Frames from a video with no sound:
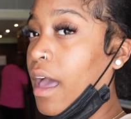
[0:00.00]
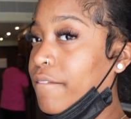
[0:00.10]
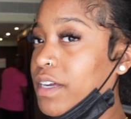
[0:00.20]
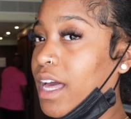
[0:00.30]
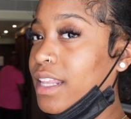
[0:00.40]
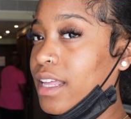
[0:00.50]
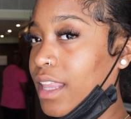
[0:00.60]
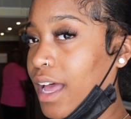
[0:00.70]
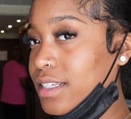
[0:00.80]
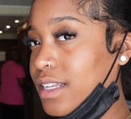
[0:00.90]
I forgot that
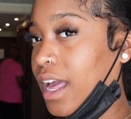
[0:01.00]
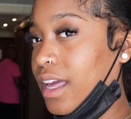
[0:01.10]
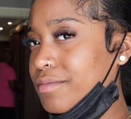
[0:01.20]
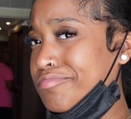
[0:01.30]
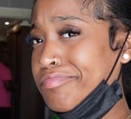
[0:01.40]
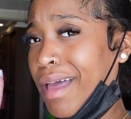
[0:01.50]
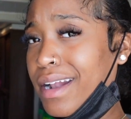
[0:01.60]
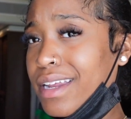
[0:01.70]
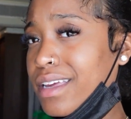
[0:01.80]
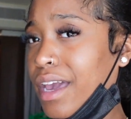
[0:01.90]
last night I
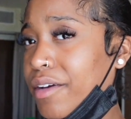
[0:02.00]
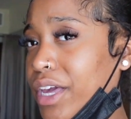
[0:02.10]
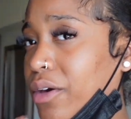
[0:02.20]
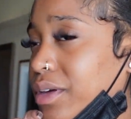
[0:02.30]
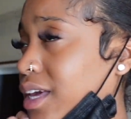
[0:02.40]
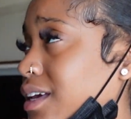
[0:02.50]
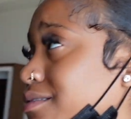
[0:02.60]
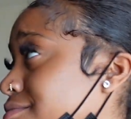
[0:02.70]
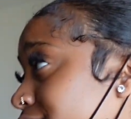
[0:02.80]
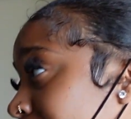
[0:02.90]
did karaoke